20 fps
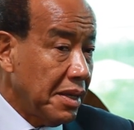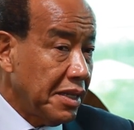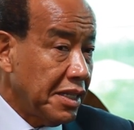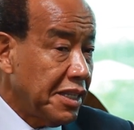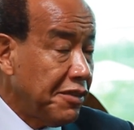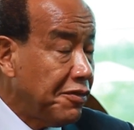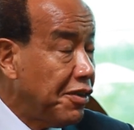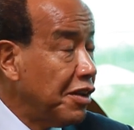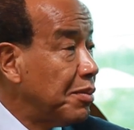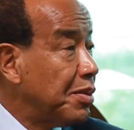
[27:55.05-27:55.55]

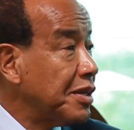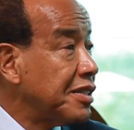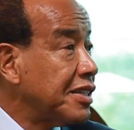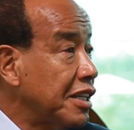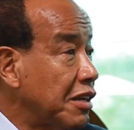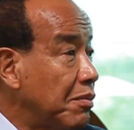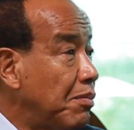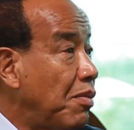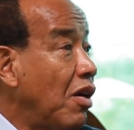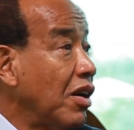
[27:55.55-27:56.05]
develop a set
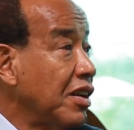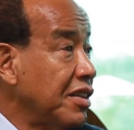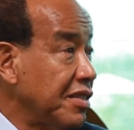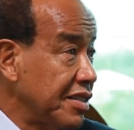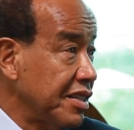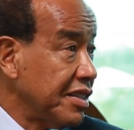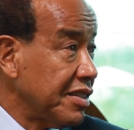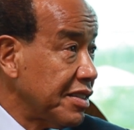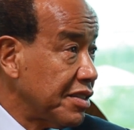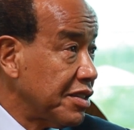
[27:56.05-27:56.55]
of
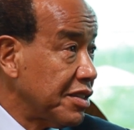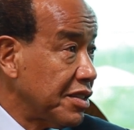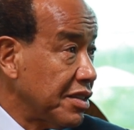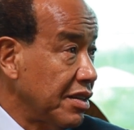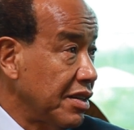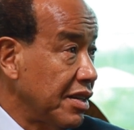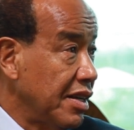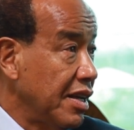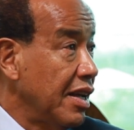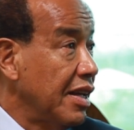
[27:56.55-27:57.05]

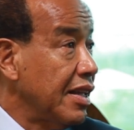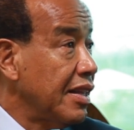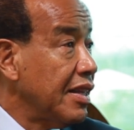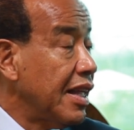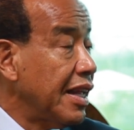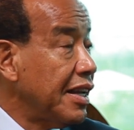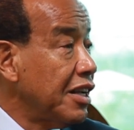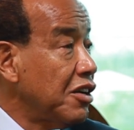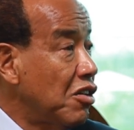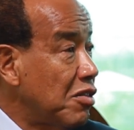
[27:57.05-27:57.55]
policies
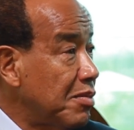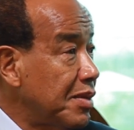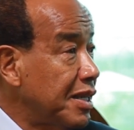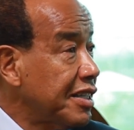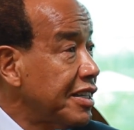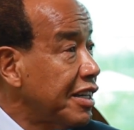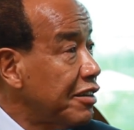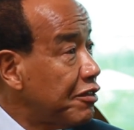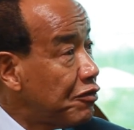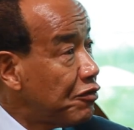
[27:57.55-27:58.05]
that the government
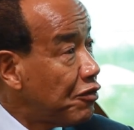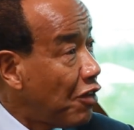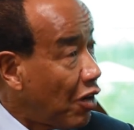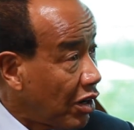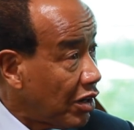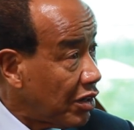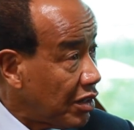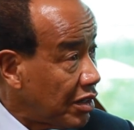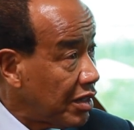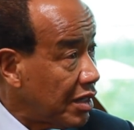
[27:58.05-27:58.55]
can
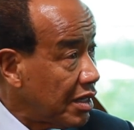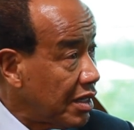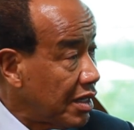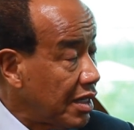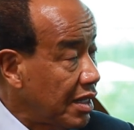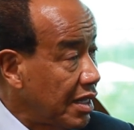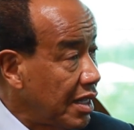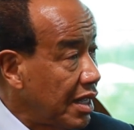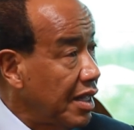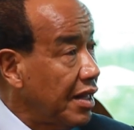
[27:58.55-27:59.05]
follow
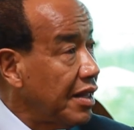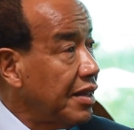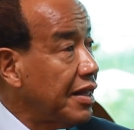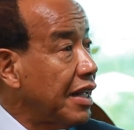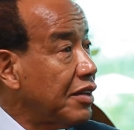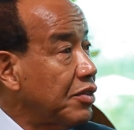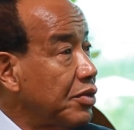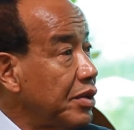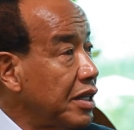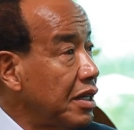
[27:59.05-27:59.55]

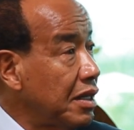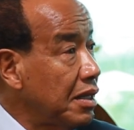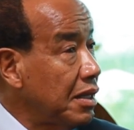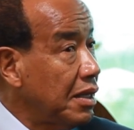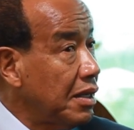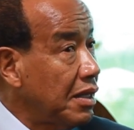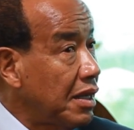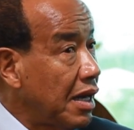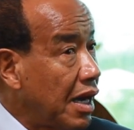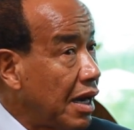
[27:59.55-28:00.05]
that will
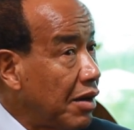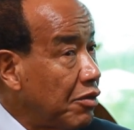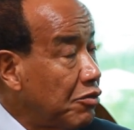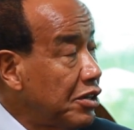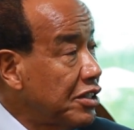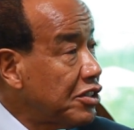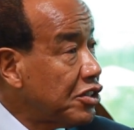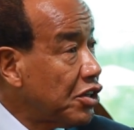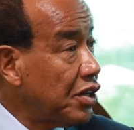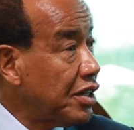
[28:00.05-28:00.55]

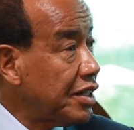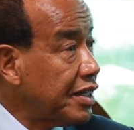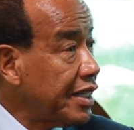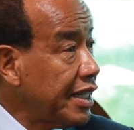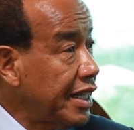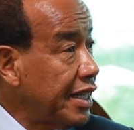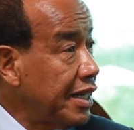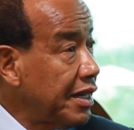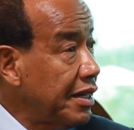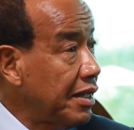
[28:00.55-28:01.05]
result
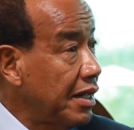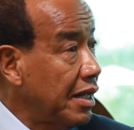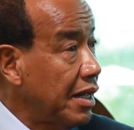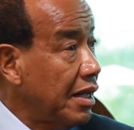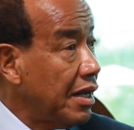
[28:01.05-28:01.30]
in